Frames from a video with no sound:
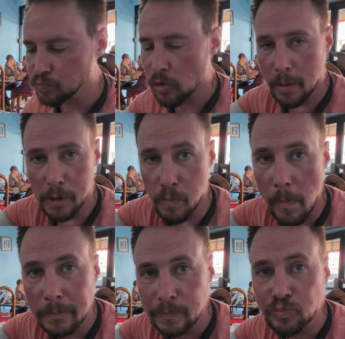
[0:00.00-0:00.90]
I
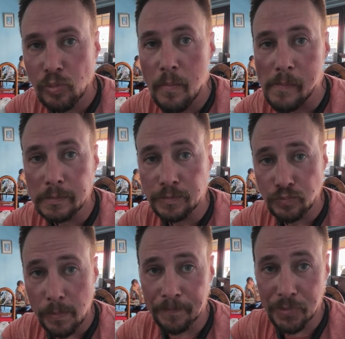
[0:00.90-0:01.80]

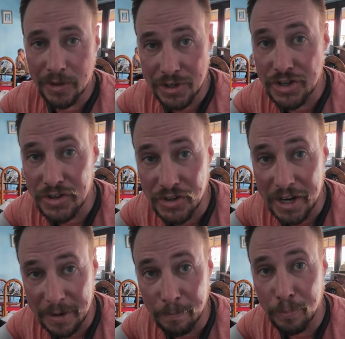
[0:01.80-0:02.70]
mean, this is
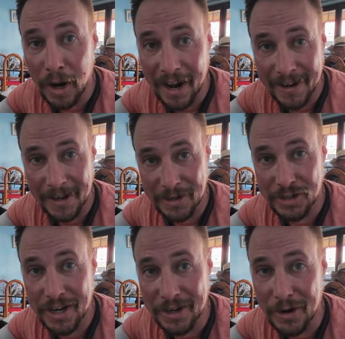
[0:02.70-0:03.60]
like buy and
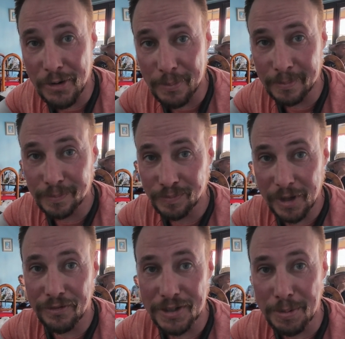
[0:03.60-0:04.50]
take home
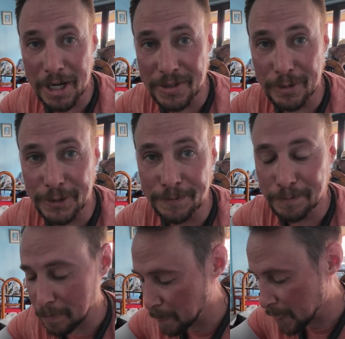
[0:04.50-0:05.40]
if it's possible,
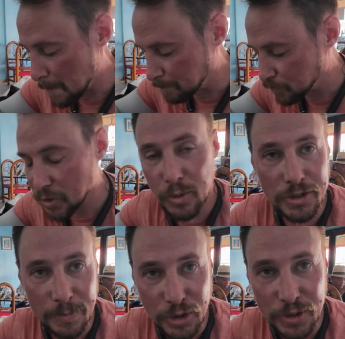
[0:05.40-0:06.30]

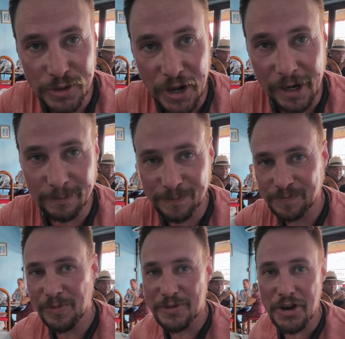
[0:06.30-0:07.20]
which I'm sure it's not.
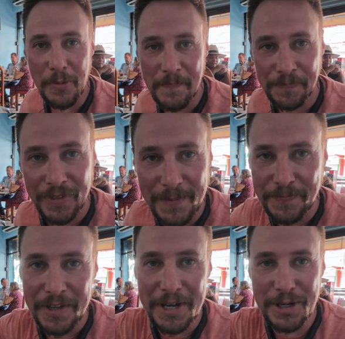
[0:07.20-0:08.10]
So
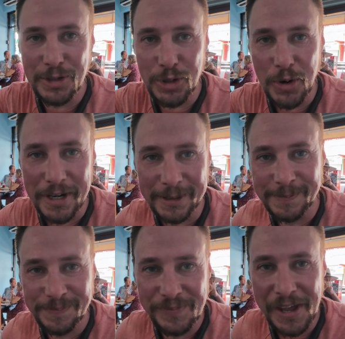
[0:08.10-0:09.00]
enjoy
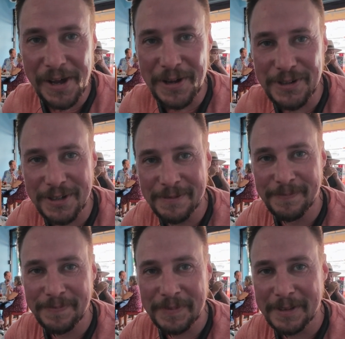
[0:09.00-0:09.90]
and
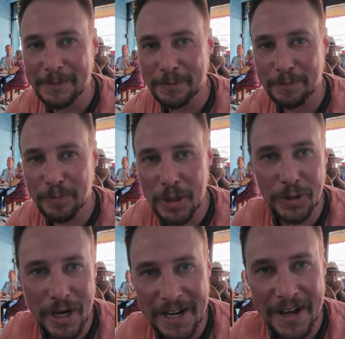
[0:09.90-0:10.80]
regret